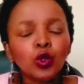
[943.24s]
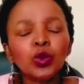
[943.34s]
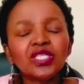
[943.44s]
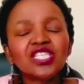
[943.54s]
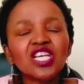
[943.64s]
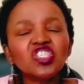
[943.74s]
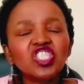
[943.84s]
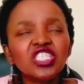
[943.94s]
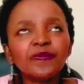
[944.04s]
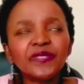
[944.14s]
with
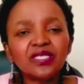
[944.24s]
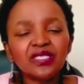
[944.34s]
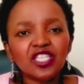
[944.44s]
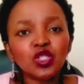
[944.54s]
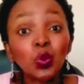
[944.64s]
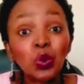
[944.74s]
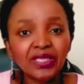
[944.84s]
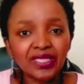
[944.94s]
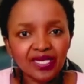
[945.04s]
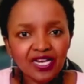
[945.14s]
such deep-seated
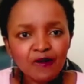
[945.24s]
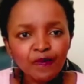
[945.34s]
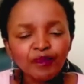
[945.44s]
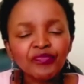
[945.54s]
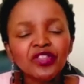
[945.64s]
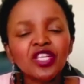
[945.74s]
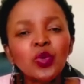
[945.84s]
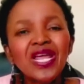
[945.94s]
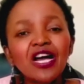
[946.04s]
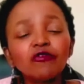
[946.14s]
wounding, then
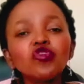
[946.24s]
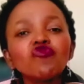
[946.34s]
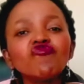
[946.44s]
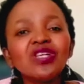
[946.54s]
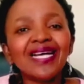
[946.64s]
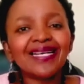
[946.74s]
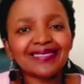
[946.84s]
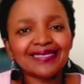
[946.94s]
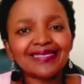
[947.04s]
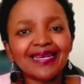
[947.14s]
we have to really
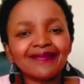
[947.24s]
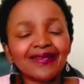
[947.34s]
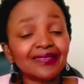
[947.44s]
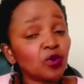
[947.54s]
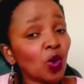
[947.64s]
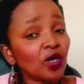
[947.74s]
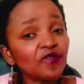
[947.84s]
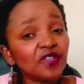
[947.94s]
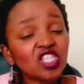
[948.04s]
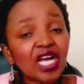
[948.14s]
understand that one of
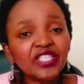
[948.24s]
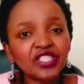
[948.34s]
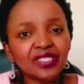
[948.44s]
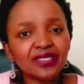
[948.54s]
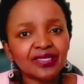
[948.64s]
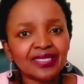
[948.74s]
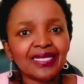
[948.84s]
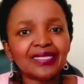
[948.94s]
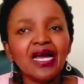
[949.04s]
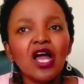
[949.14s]
the challenges is
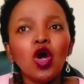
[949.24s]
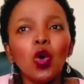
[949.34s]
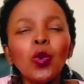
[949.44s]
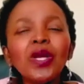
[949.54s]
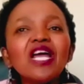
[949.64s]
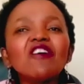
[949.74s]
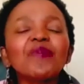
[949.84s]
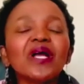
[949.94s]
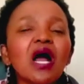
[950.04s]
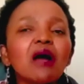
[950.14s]
that we have
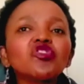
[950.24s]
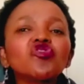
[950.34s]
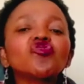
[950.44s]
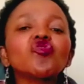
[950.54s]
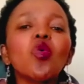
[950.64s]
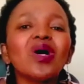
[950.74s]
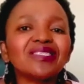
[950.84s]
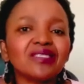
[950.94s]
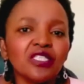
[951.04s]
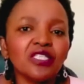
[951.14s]
become so
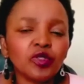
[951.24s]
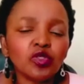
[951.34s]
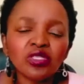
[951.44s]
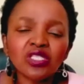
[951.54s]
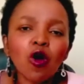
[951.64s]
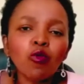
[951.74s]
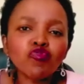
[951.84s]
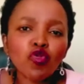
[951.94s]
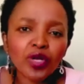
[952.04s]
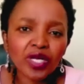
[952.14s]
asleep to just how
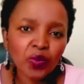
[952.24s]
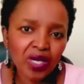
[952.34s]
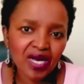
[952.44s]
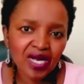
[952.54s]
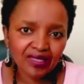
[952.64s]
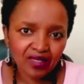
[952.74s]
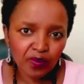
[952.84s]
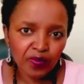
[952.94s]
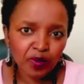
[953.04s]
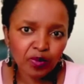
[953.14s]
broken we are as a
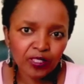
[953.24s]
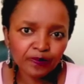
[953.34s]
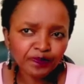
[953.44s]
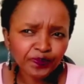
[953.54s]
people.